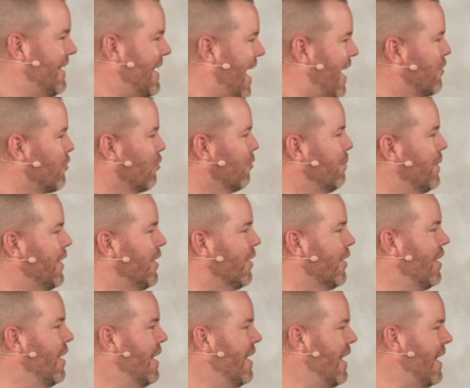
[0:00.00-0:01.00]
a natural
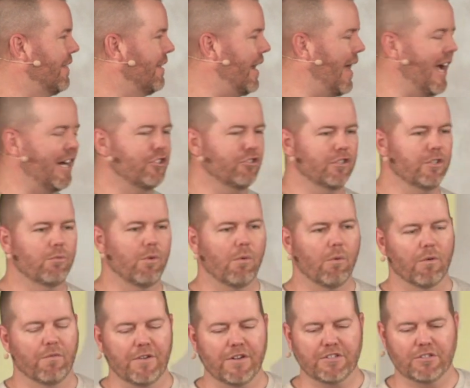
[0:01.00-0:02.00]
mirror, and then actually what
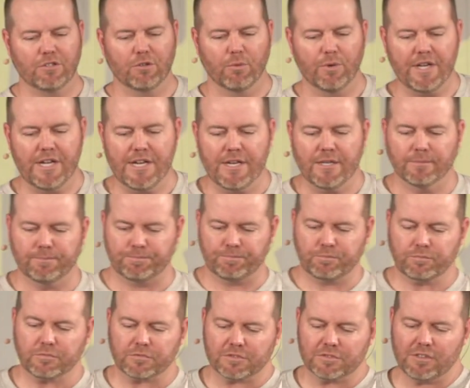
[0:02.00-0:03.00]
we're fixing to read,
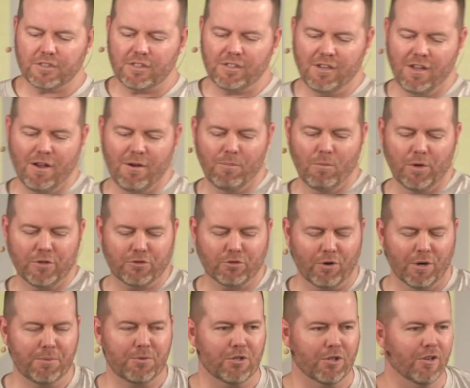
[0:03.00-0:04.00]
what
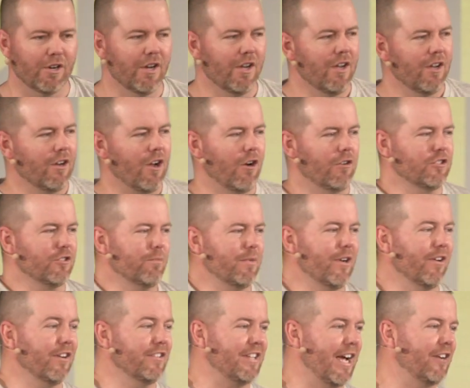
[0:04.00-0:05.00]
Scripture calls a
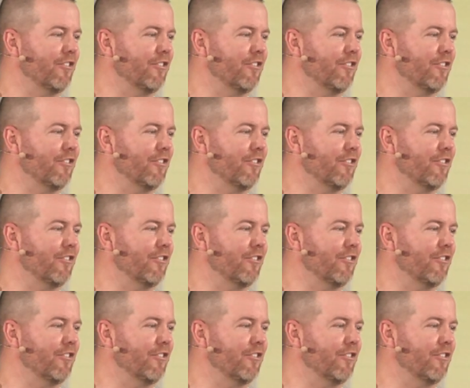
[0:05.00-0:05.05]
mirror is